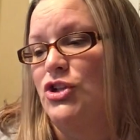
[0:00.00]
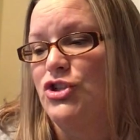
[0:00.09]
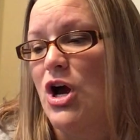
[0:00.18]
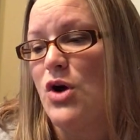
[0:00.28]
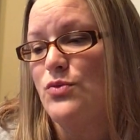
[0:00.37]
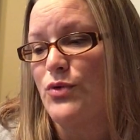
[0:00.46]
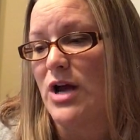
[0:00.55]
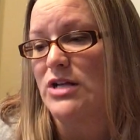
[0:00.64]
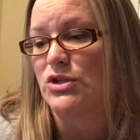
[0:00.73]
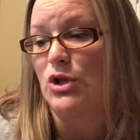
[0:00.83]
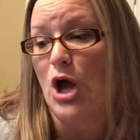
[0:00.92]
Joan
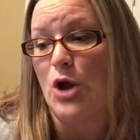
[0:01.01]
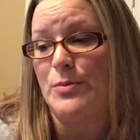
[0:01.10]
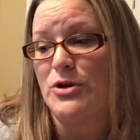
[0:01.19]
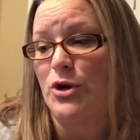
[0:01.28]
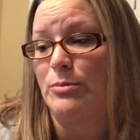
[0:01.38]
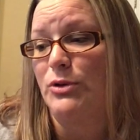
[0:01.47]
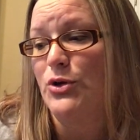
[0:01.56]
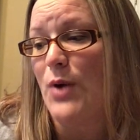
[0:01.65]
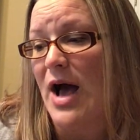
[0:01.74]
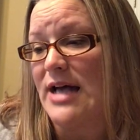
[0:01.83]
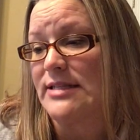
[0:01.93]
Russell opened her
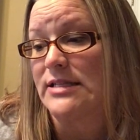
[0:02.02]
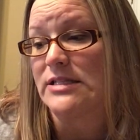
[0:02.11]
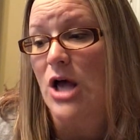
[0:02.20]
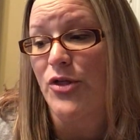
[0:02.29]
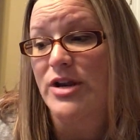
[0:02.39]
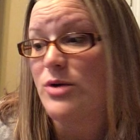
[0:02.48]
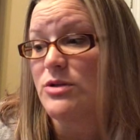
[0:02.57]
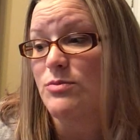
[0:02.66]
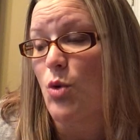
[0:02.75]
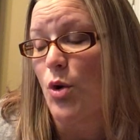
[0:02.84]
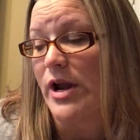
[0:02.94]
blue eyes and saw that it
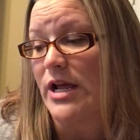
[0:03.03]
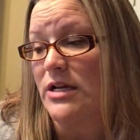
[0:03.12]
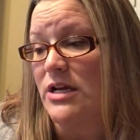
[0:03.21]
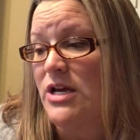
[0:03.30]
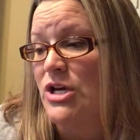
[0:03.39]
was morning.